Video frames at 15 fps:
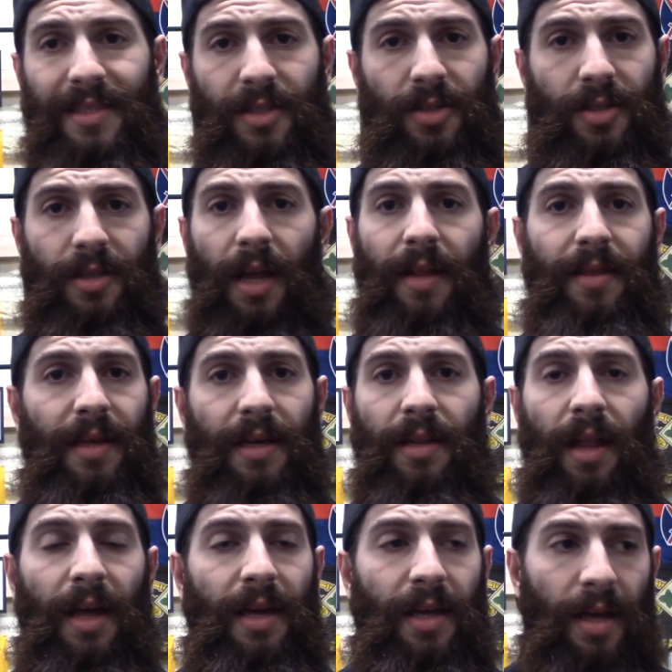there's nothing
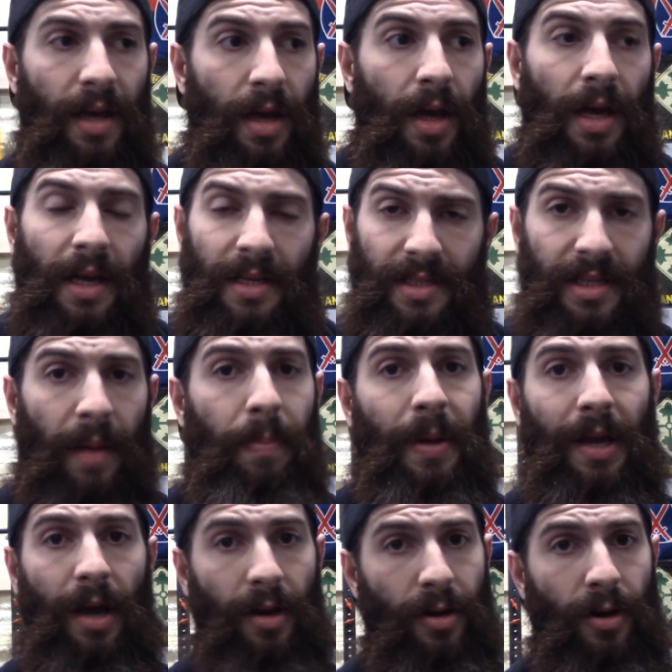like
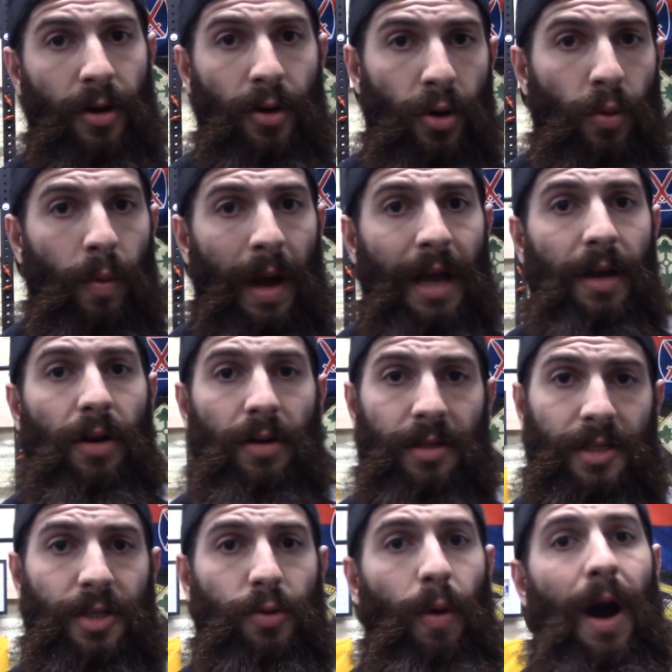stepping under a new weight on
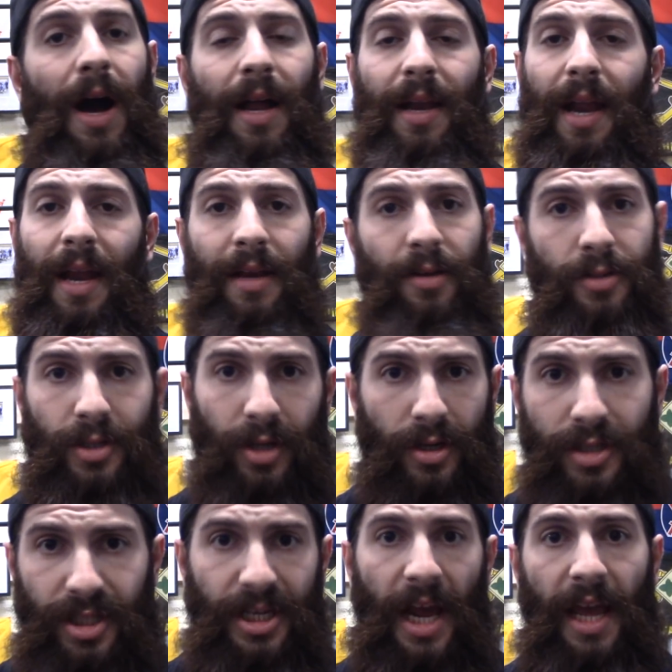a squat and you
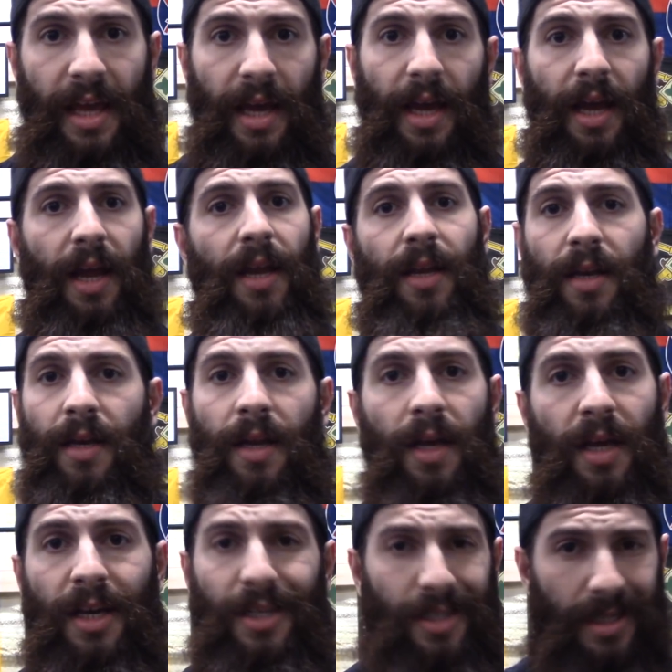start shaking and
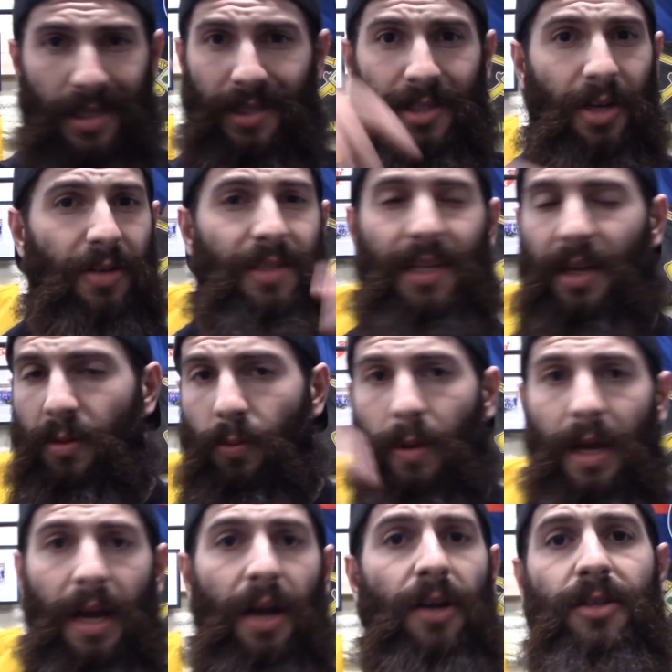shit starts getting
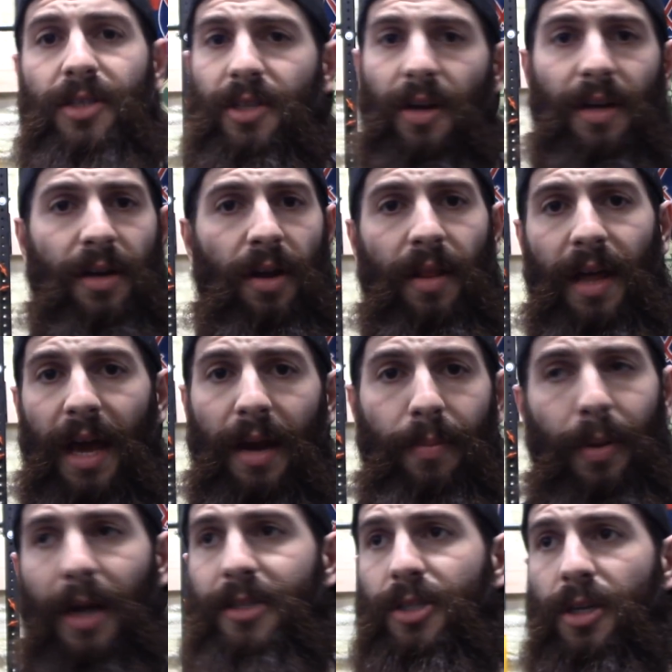weird. You start getting all the head
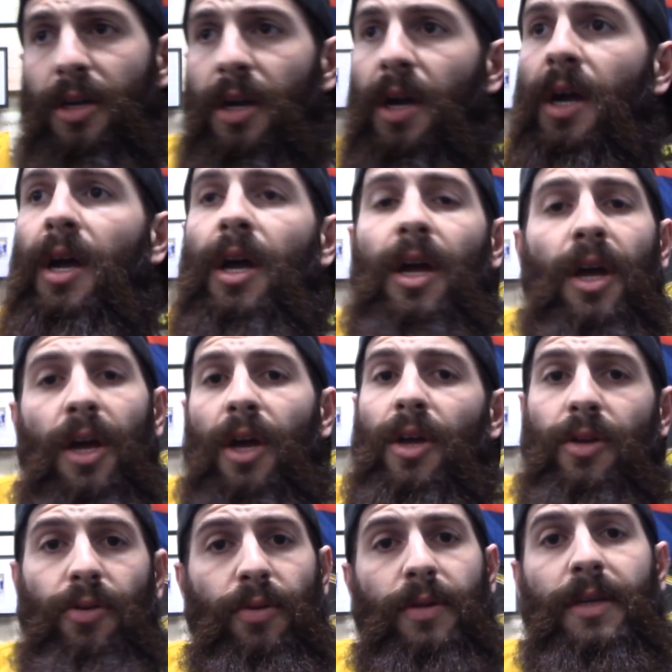pressure.
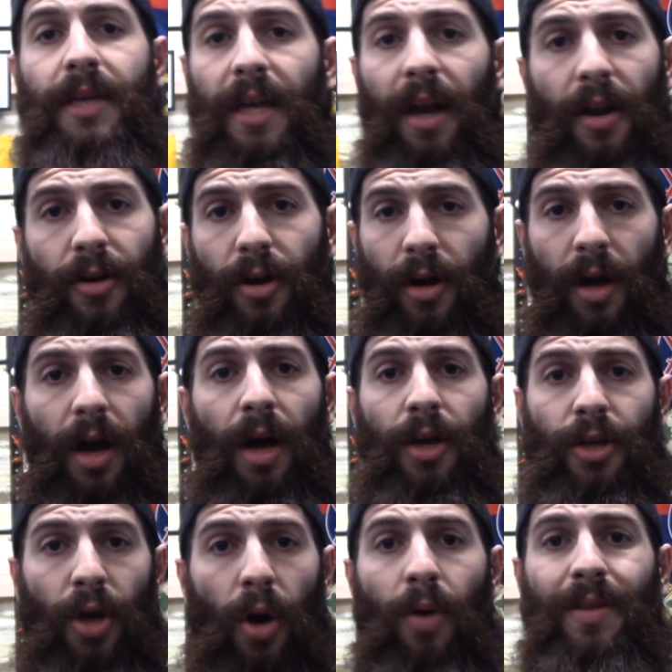You get under a
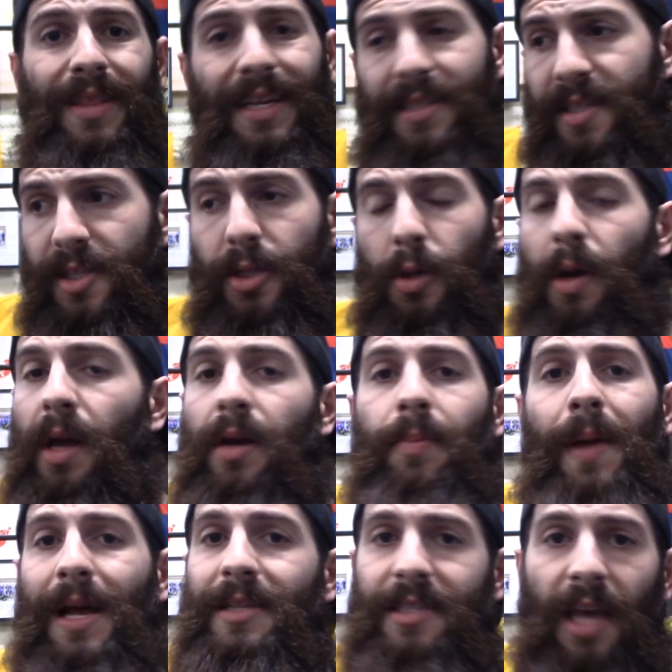yoke that's 300
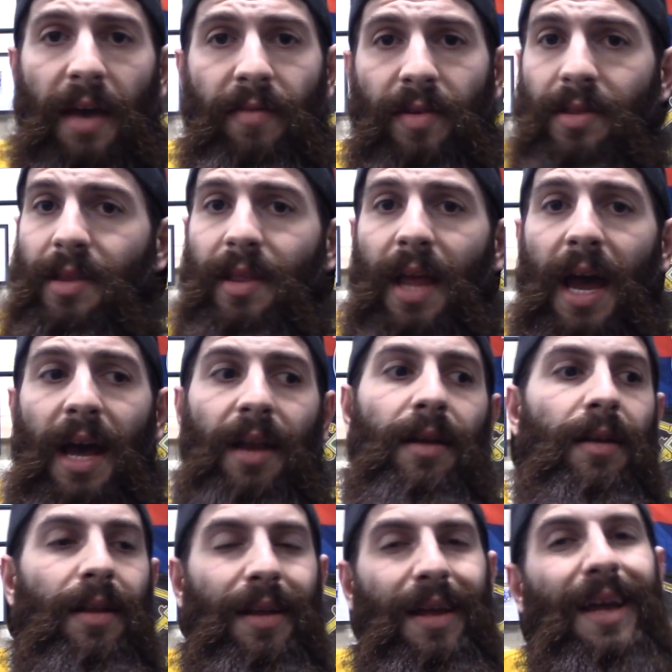pounds heavier than
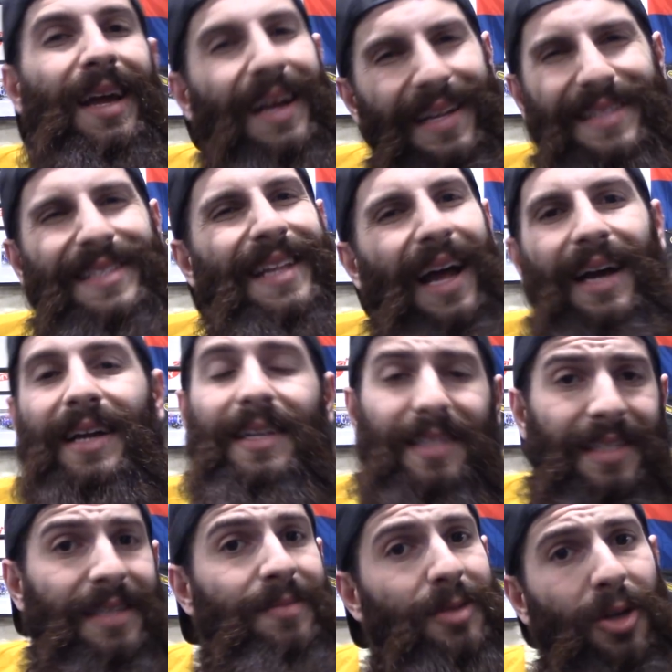that, it's not going to
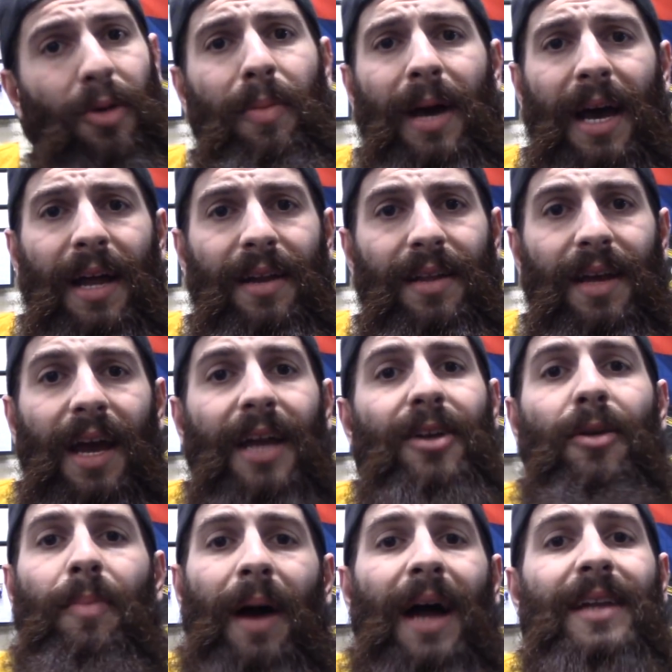seem so bad. And
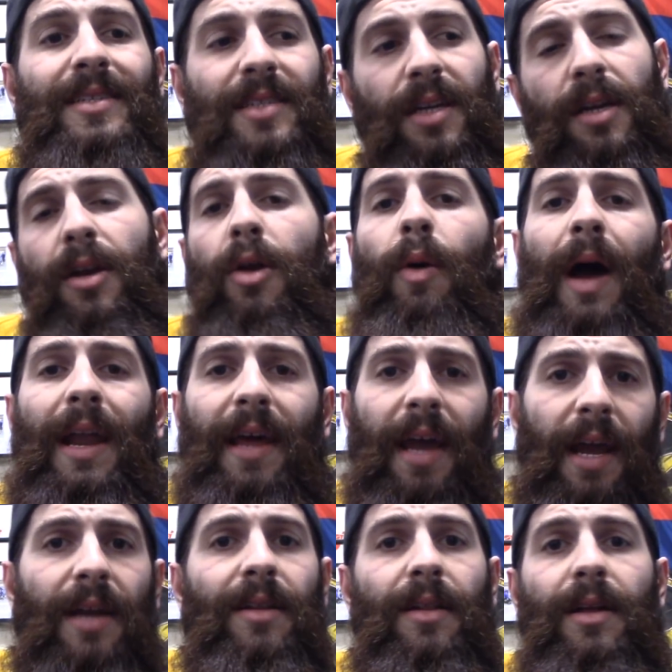your body's going to know how to
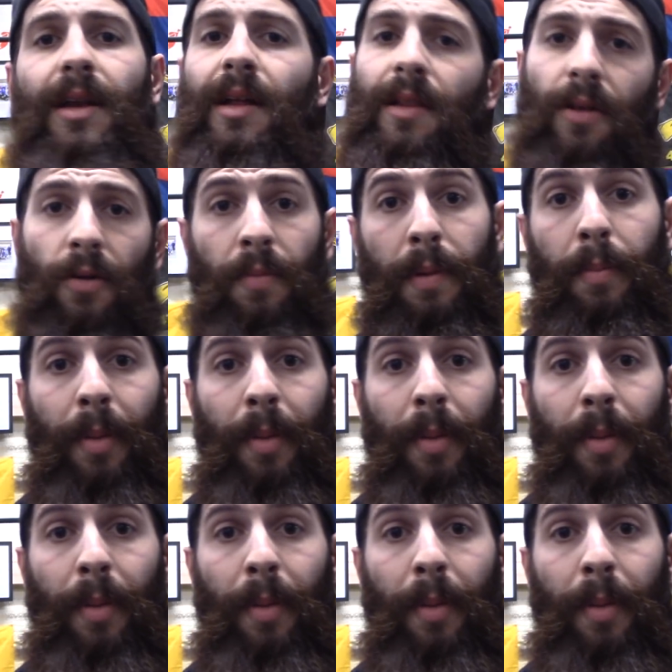handle it a little bit